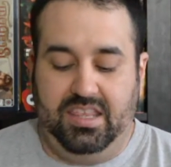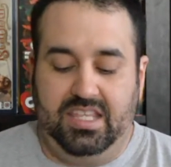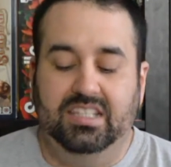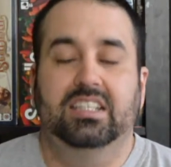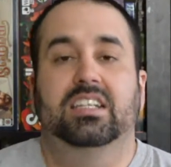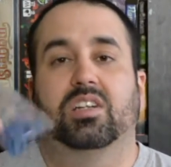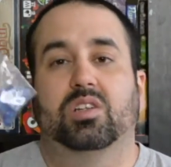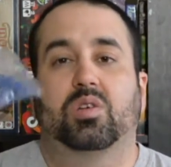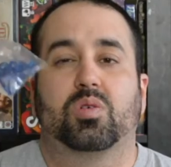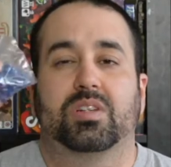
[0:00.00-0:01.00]
The
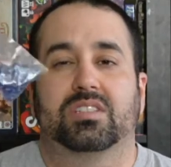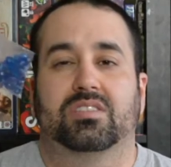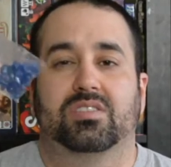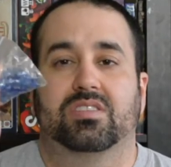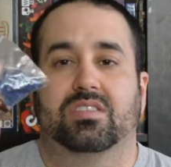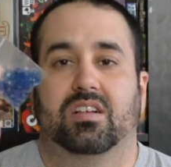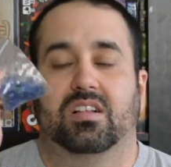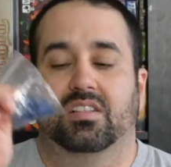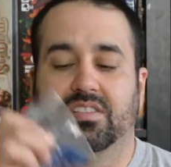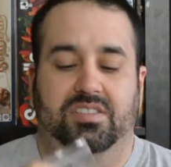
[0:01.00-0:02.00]
little crystal
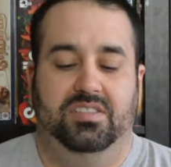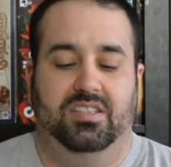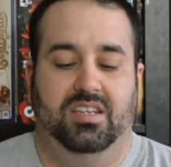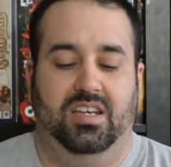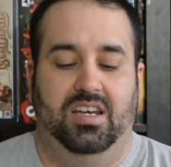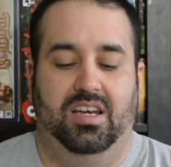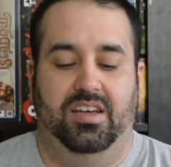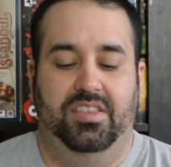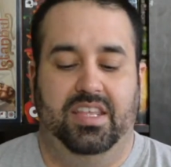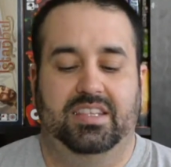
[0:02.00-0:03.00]
skulls
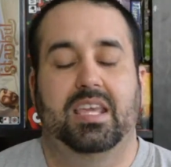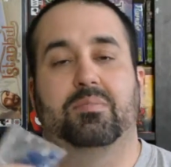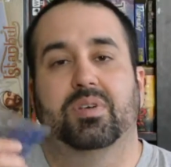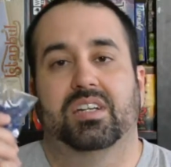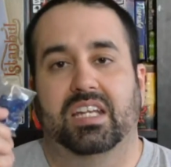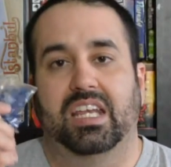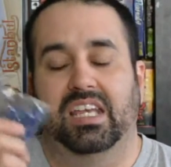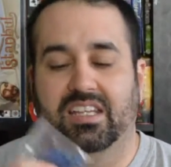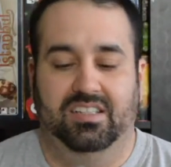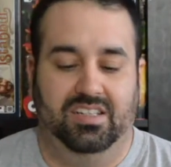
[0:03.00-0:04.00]
uh, that they put
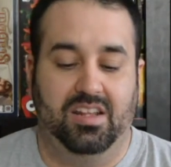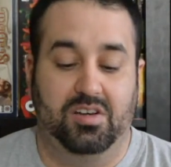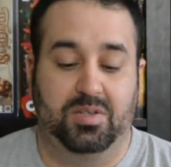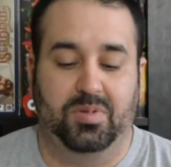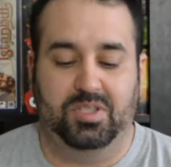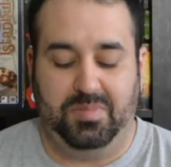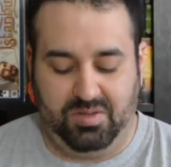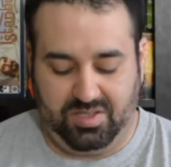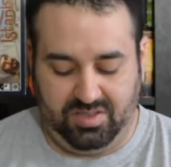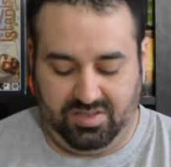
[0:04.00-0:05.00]
in that are supposed to be
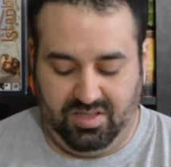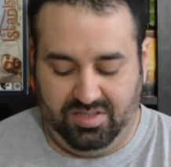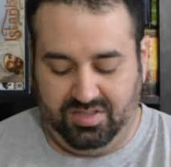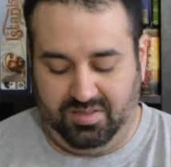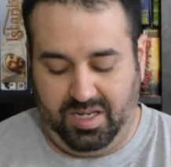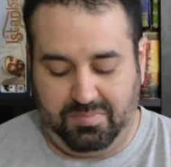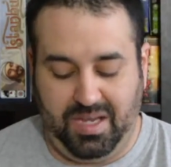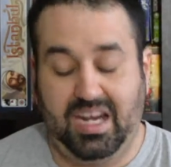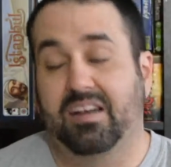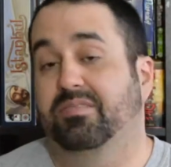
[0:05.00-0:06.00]
crystal skulls, they're like
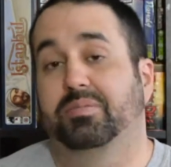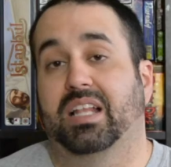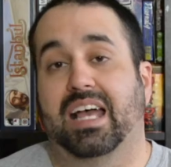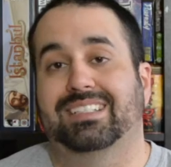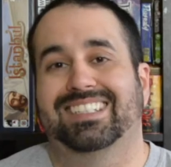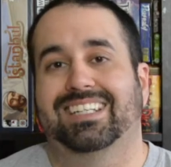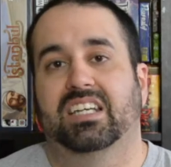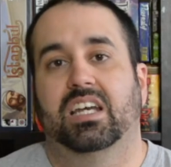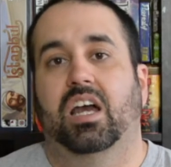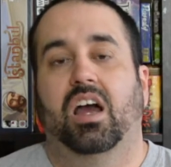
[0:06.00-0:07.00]
made out of plastic,
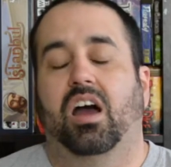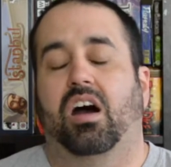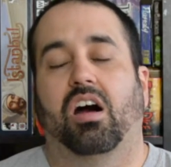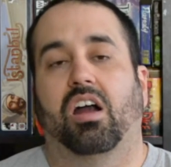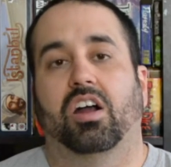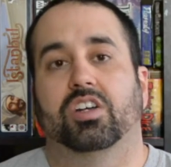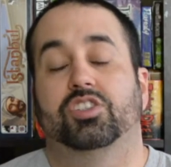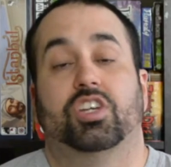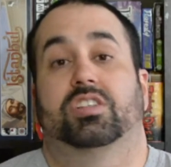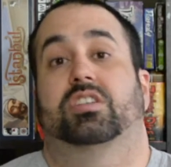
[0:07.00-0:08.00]
are
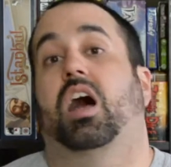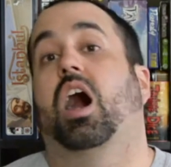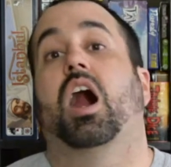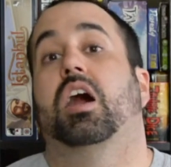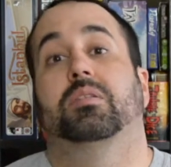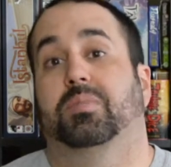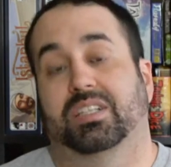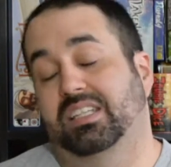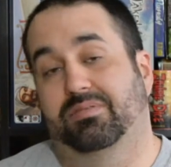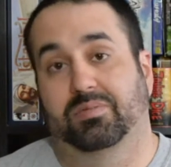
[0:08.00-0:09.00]
just
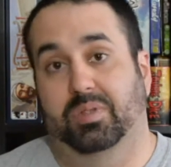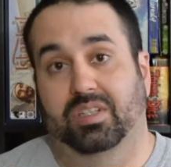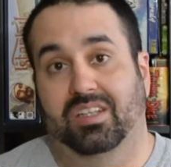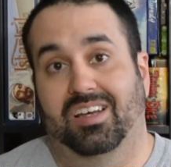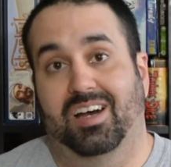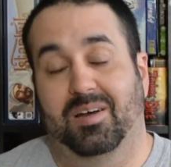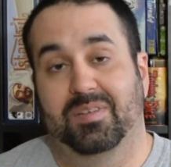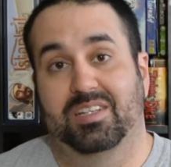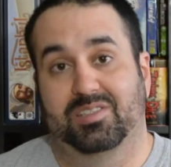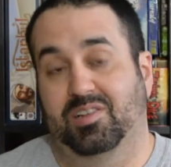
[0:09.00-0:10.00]
unbelievable. Um,
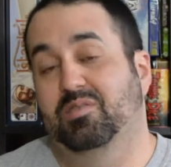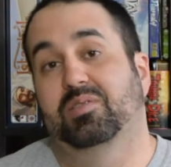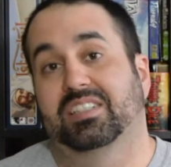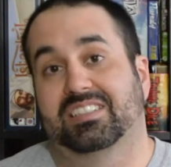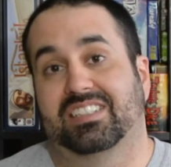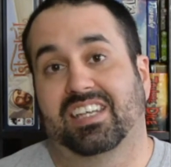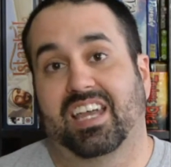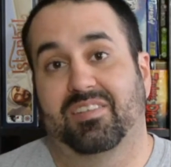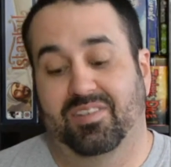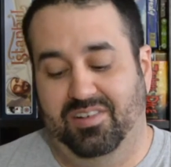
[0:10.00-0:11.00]
it is the coolest thing
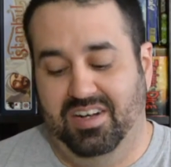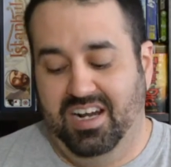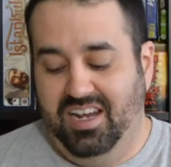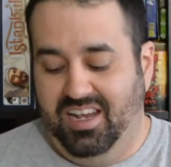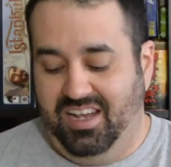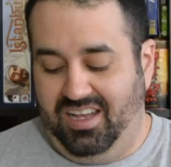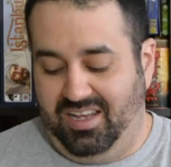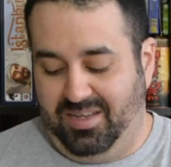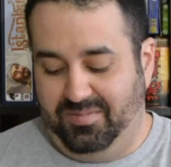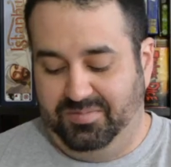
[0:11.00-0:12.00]
ever
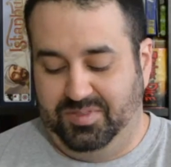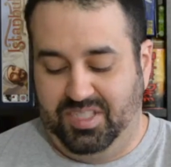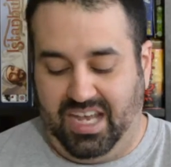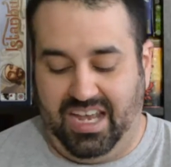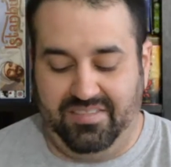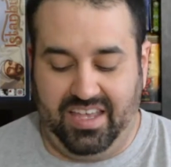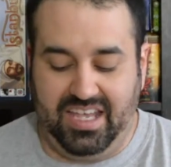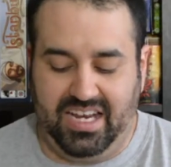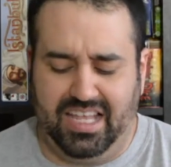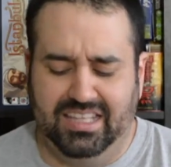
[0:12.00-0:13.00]
um, to have
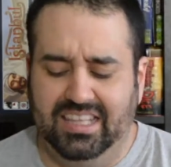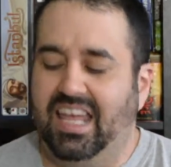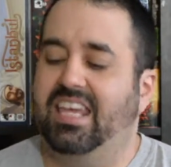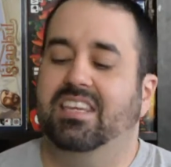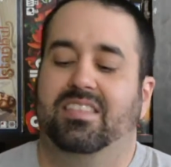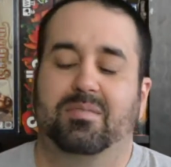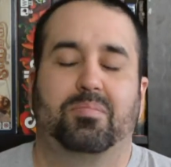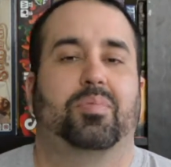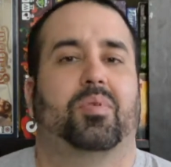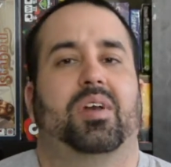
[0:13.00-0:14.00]
that, and I like
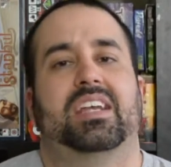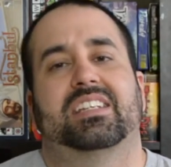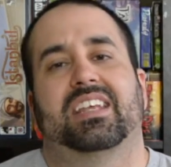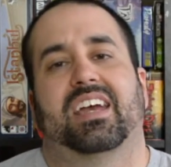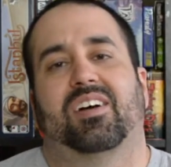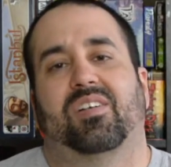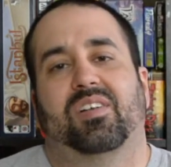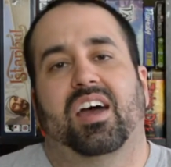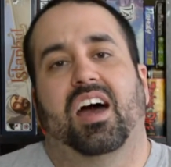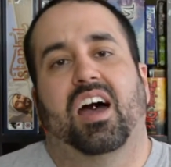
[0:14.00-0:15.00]
the breakdown